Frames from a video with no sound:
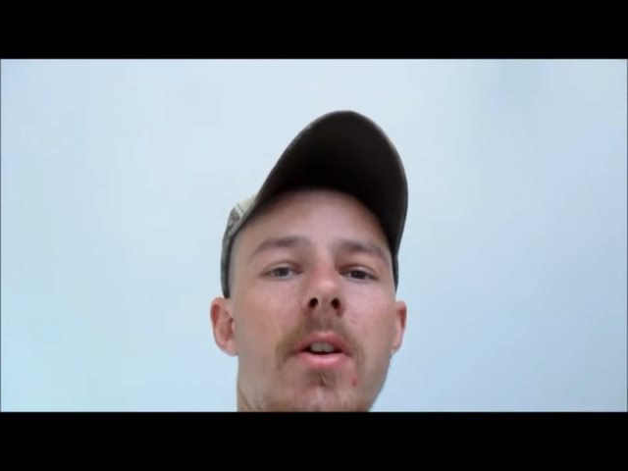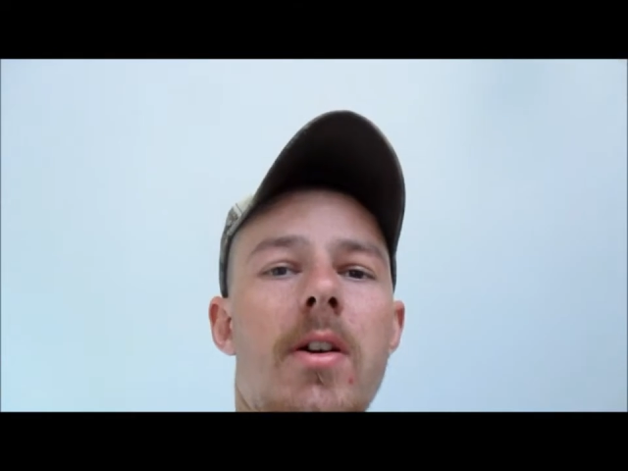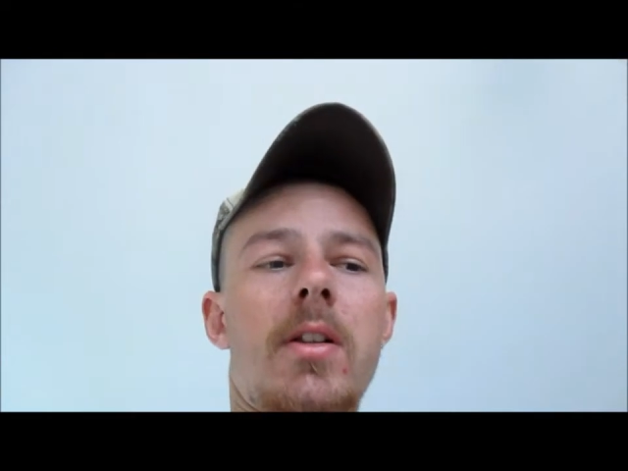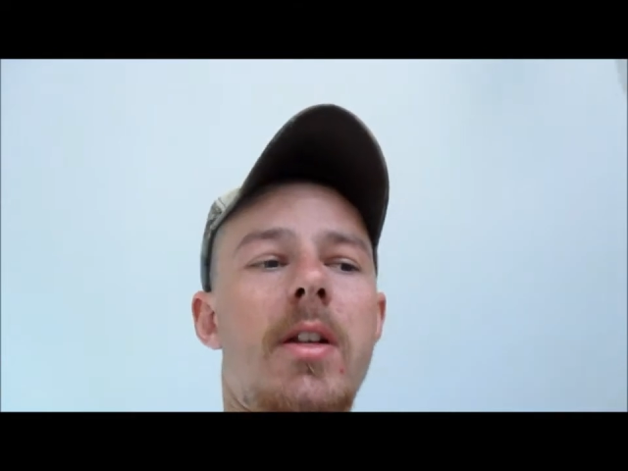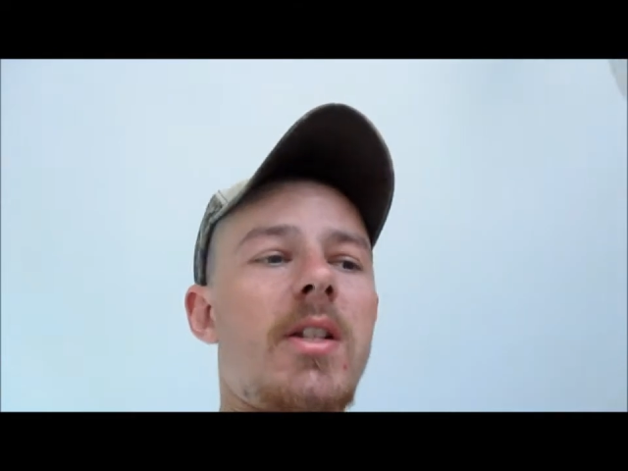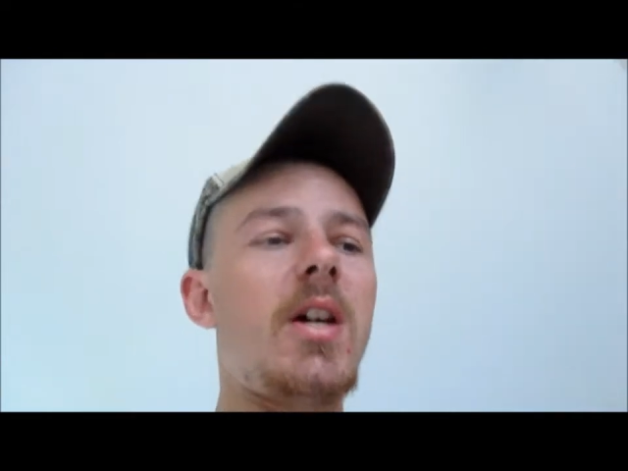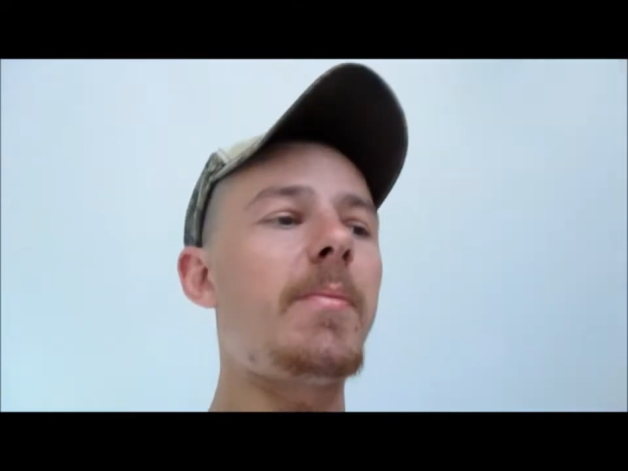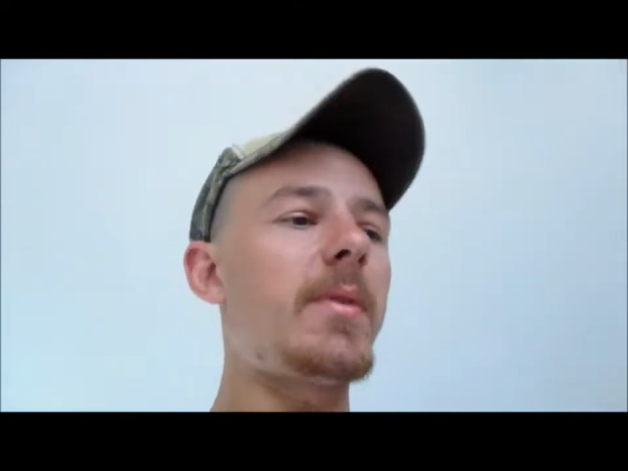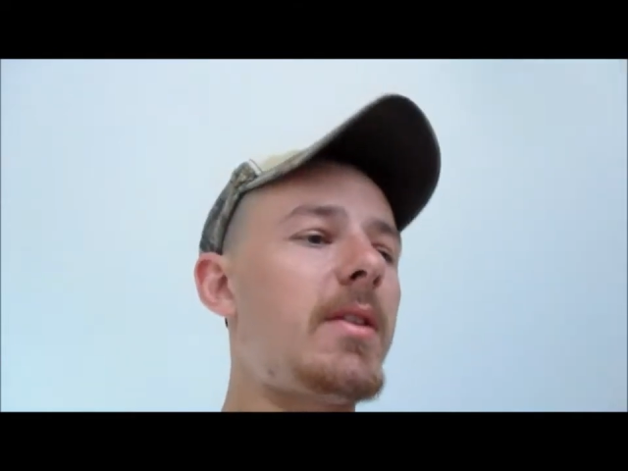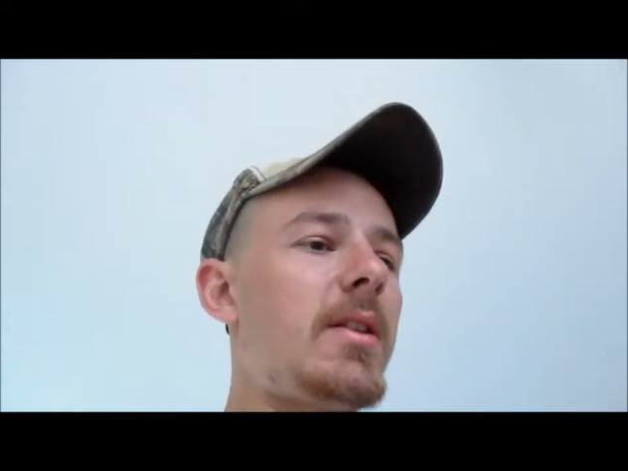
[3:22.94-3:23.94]
all cleaned
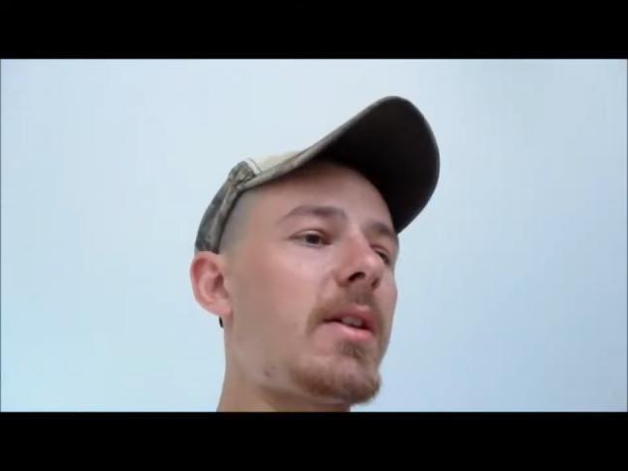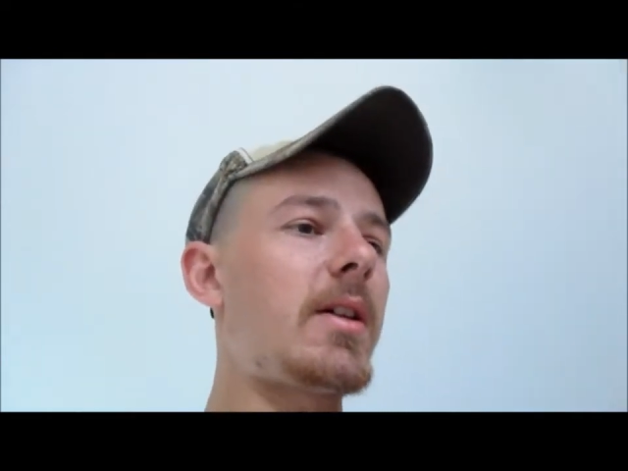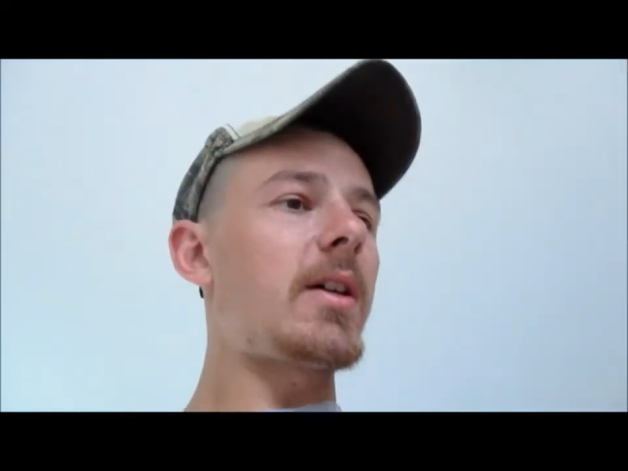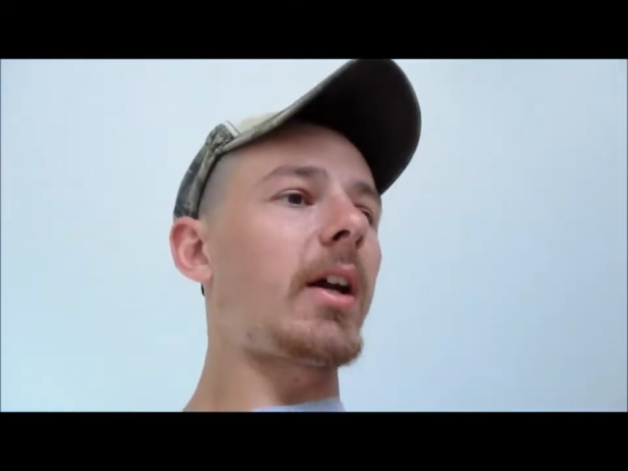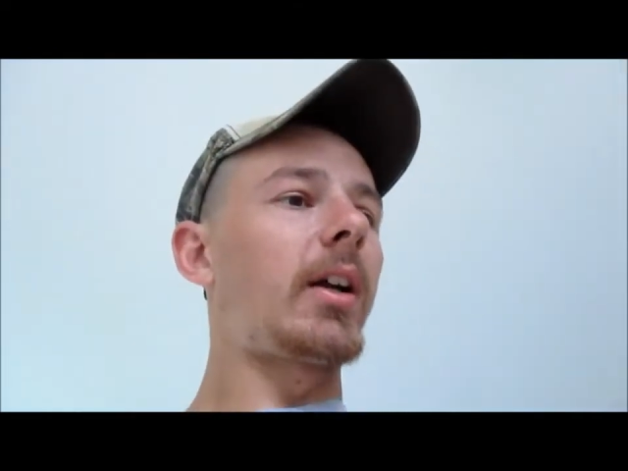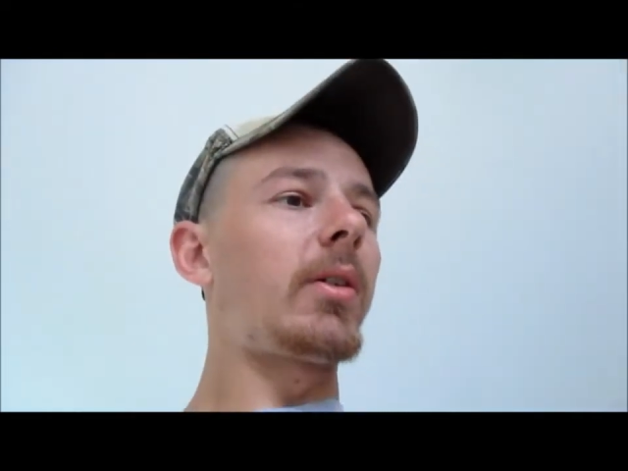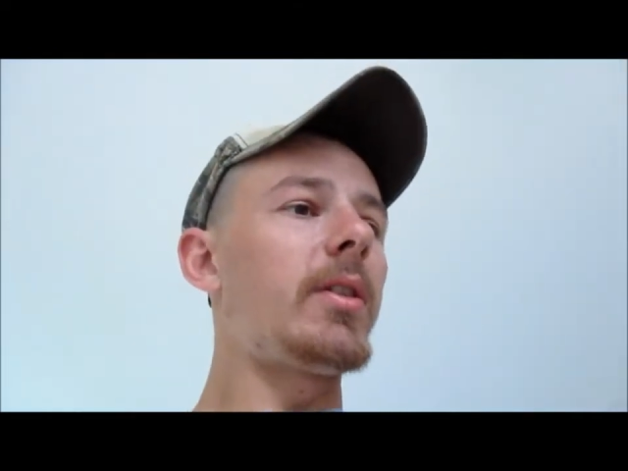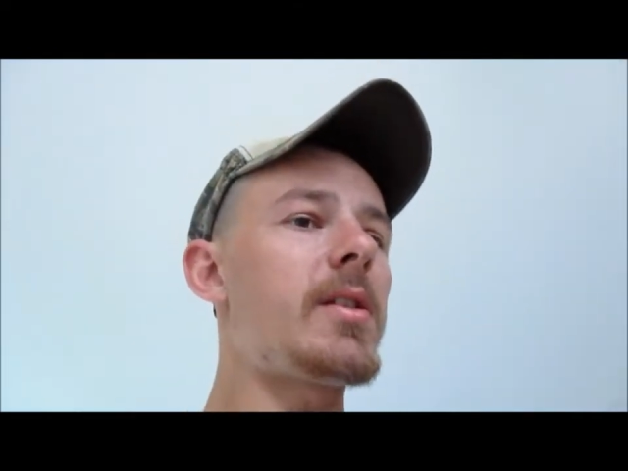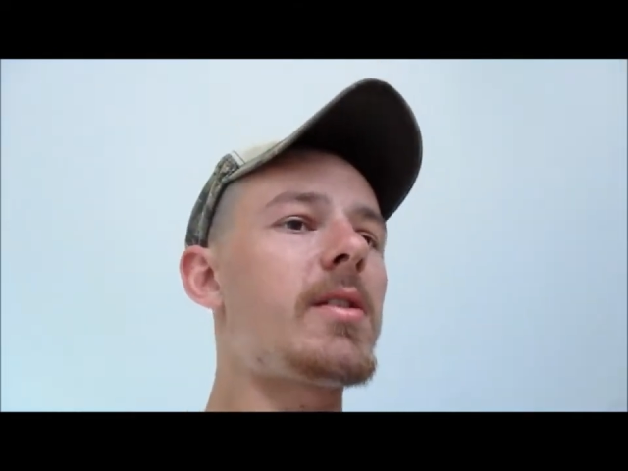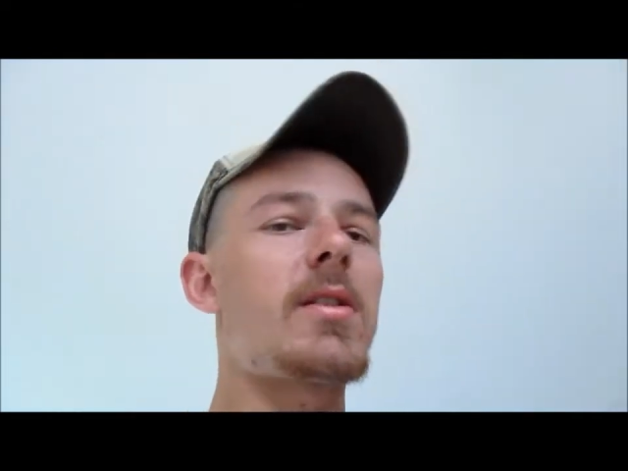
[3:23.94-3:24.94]
up, and I'm gonna go
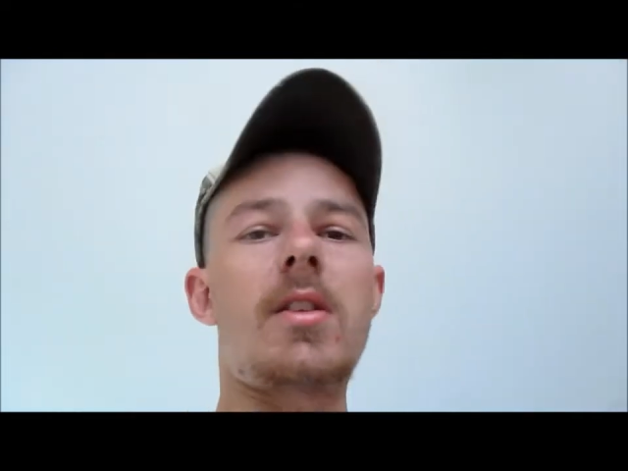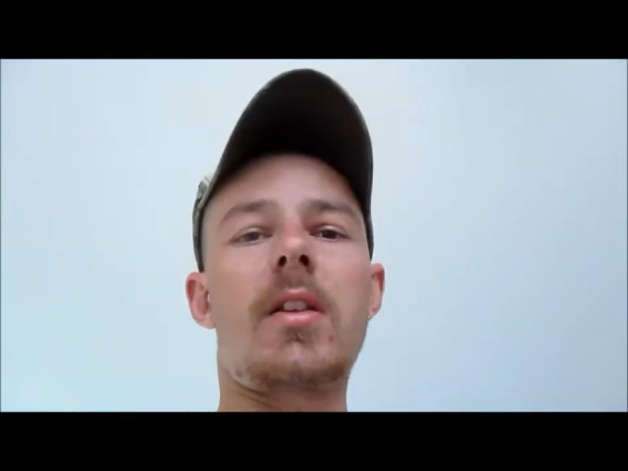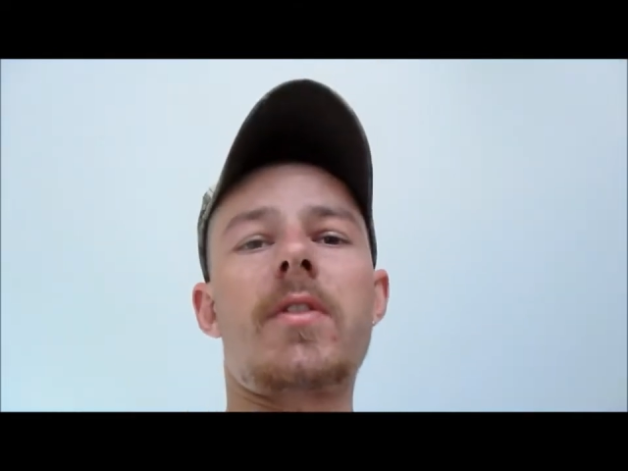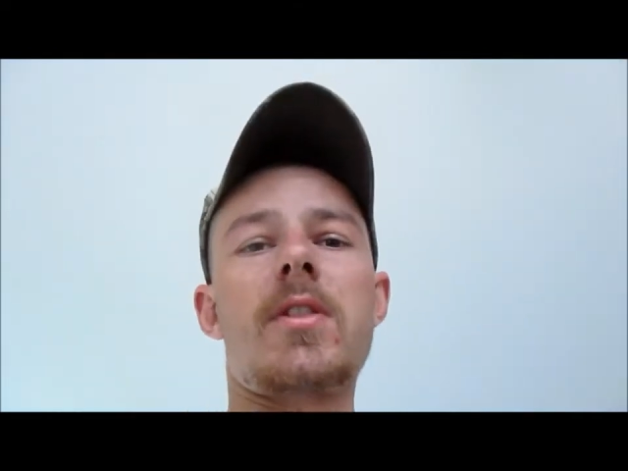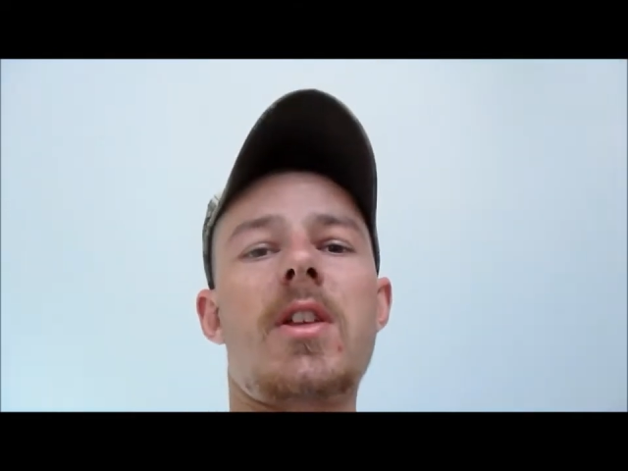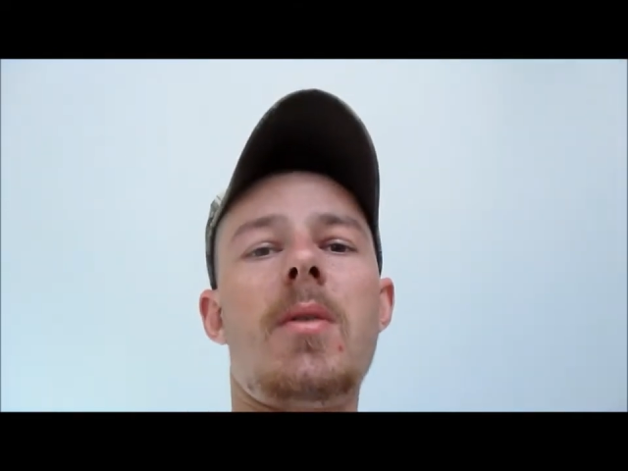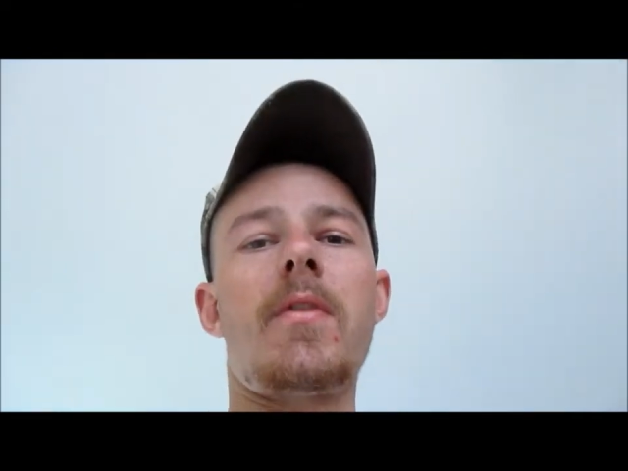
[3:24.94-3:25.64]
list this thing for sale.